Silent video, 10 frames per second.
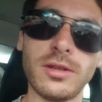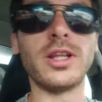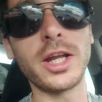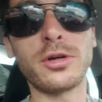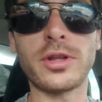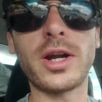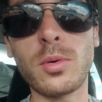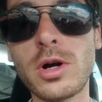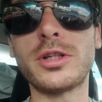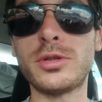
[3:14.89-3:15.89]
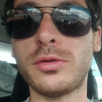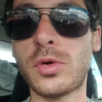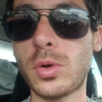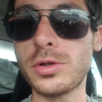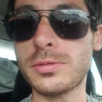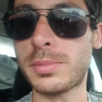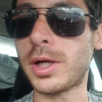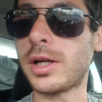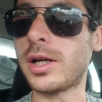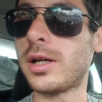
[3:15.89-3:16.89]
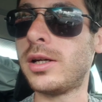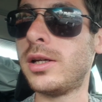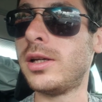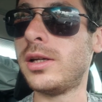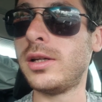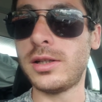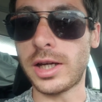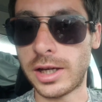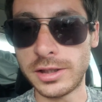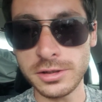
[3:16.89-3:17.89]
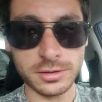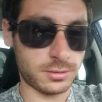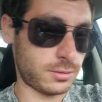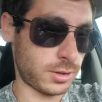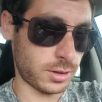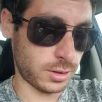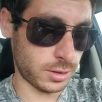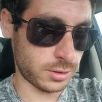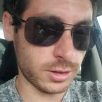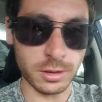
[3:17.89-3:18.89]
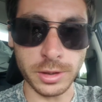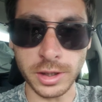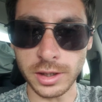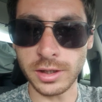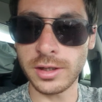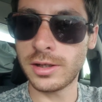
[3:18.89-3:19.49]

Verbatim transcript: Later than I wanted to, of course, but uh, yeah, it's it's already